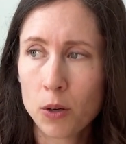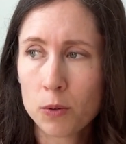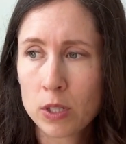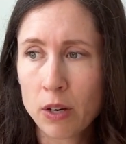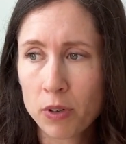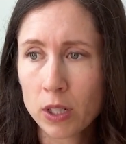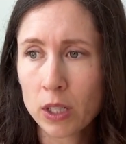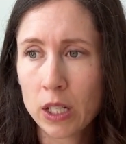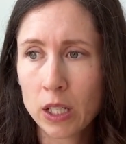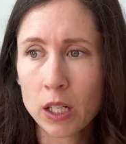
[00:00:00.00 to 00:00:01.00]

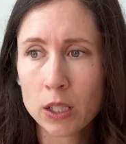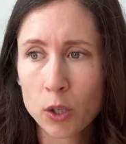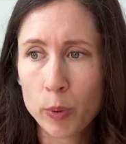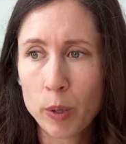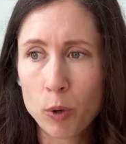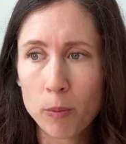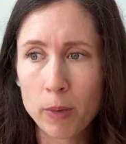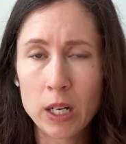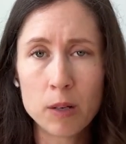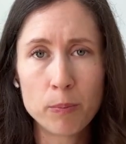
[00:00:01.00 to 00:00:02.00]
definitely a little bit more
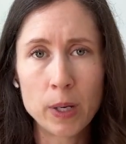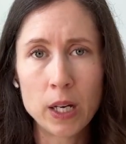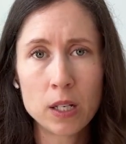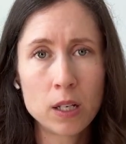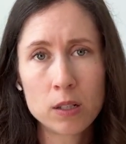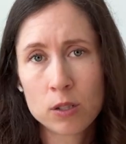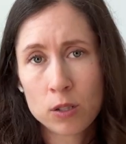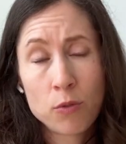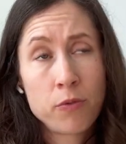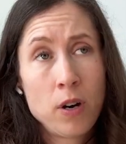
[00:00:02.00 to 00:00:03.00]
money, but
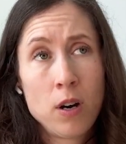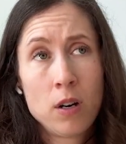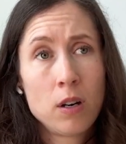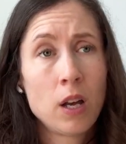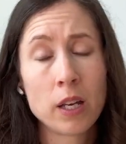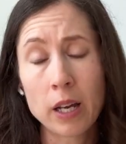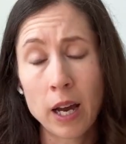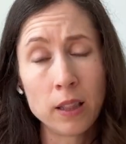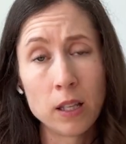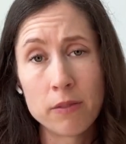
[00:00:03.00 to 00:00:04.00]
so far, like,
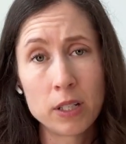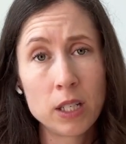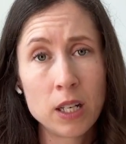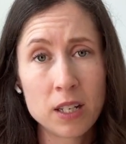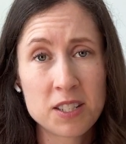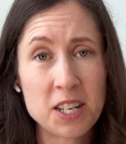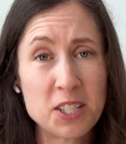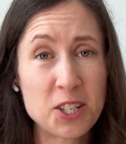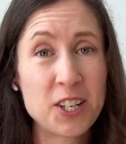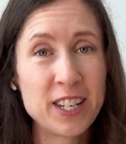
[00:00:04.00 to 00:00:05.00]
I love it. It is such
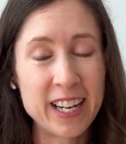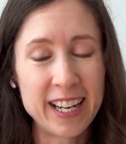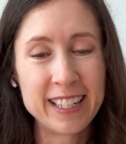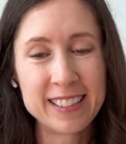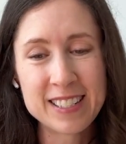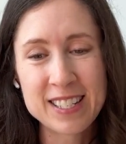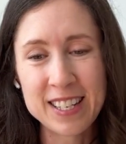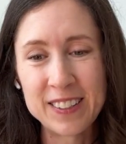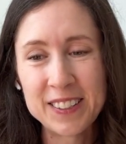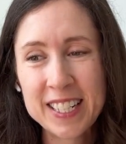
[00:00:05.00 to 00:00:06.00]
a good iron.
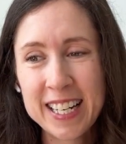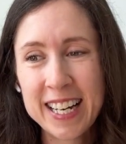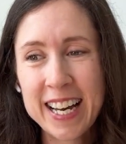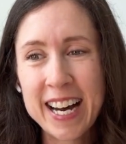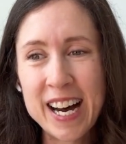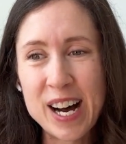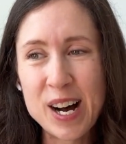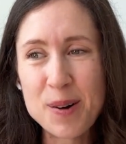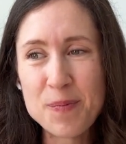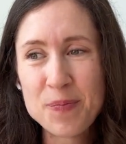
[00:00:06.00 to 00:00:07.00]
So
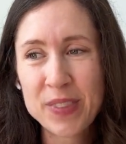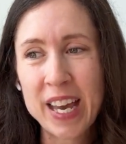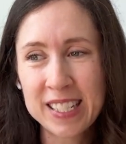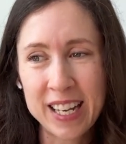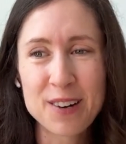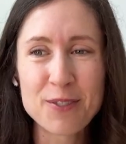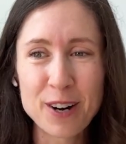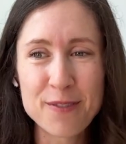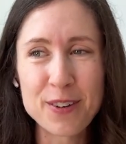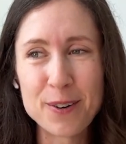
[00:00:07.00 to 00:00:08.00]
that's kind of where
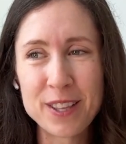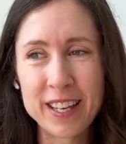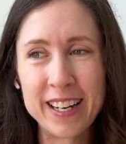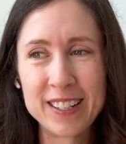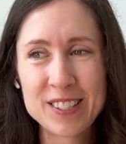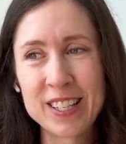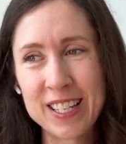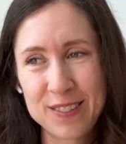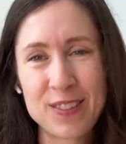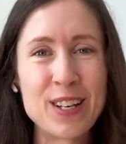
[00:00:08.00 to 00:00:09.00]
I fall with irons.
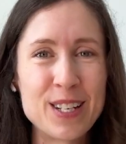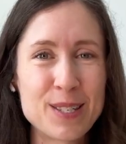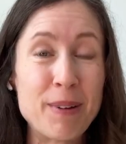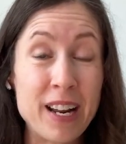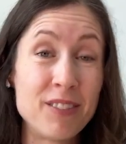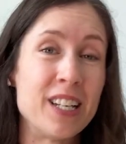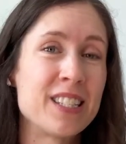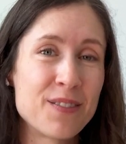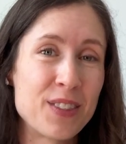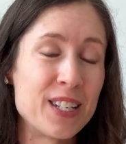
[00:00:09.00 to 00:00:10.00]
Lots of thoughts, but I have
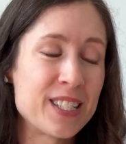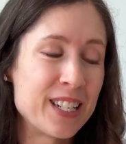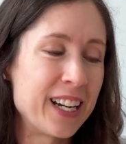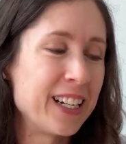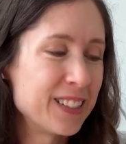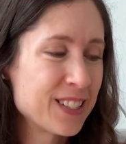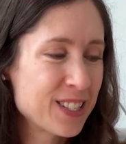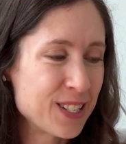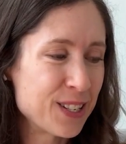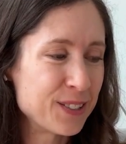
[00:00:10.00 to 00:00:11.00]
lots of thoughts on irons.
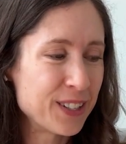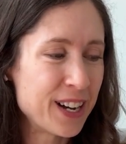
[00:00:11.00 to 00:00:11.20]
So